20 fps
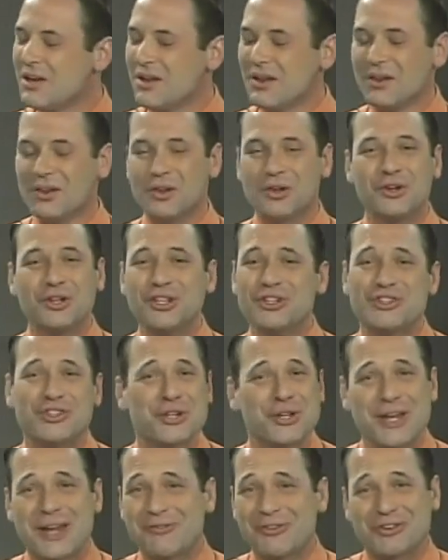learning
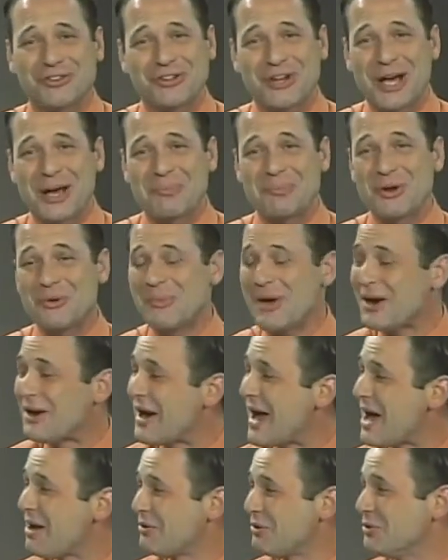should never stop, no
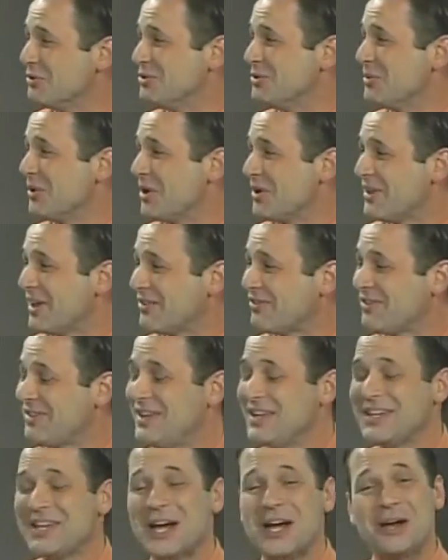matter how old you are. That's
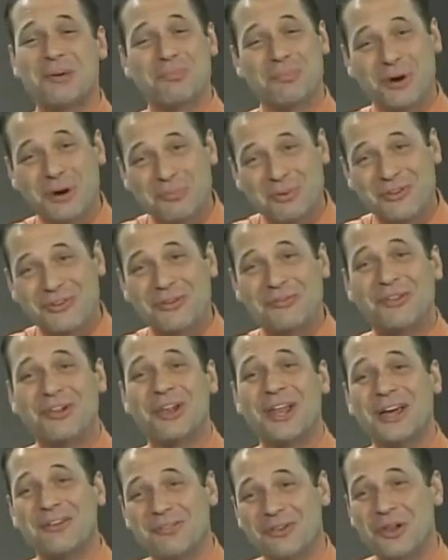the entire purpose of the
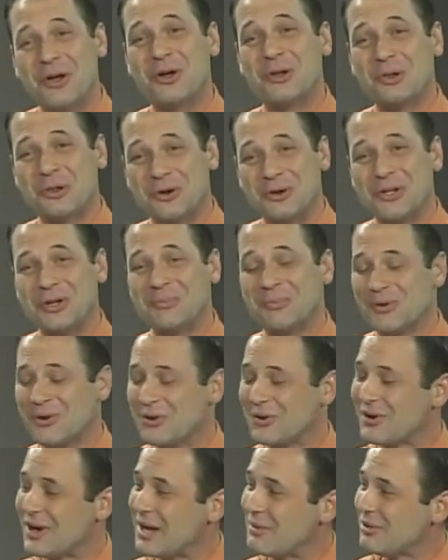lifelong learning
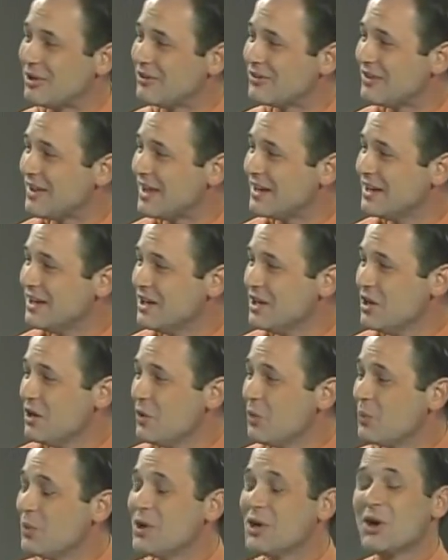program, is that
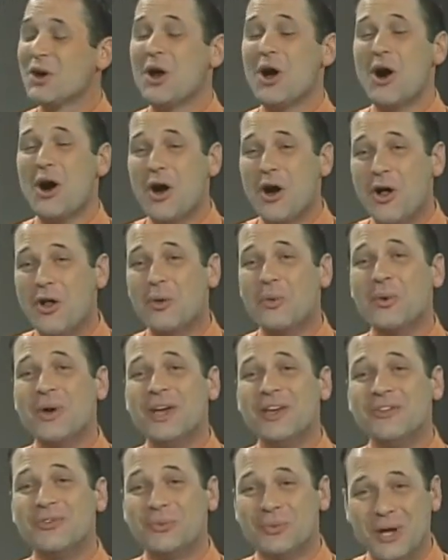we're
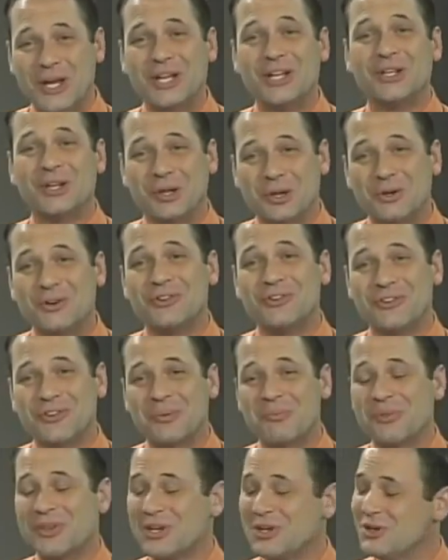always ready to learn
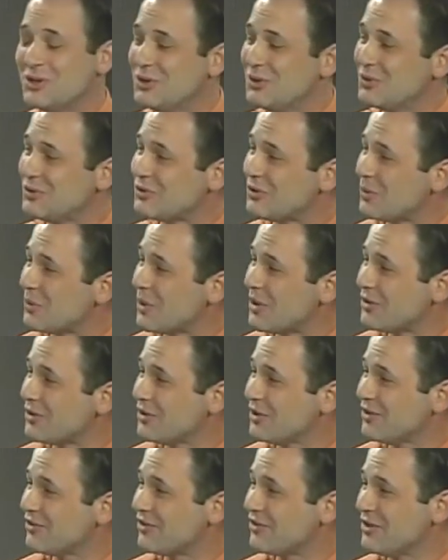something new. So
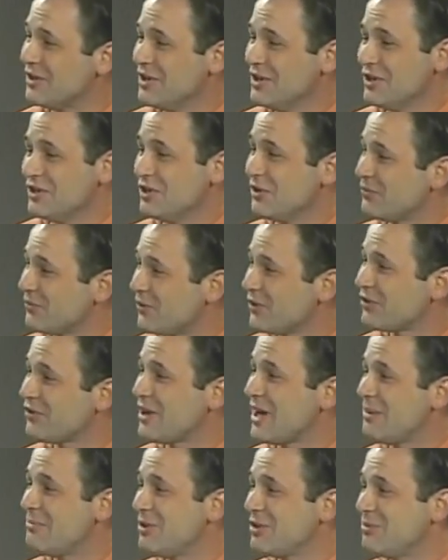whether it's your first
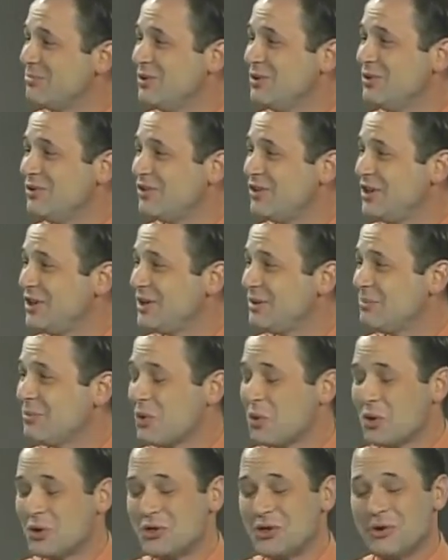time at the
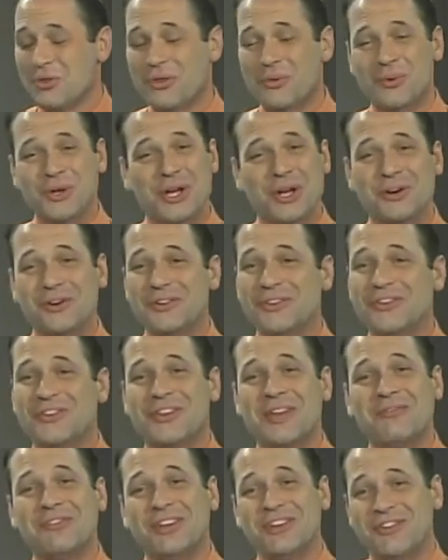museum or your
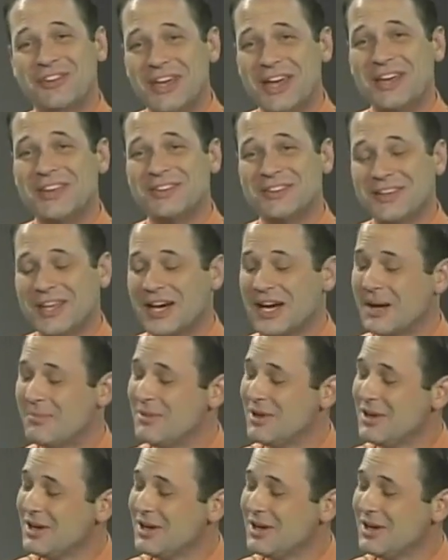372nd time,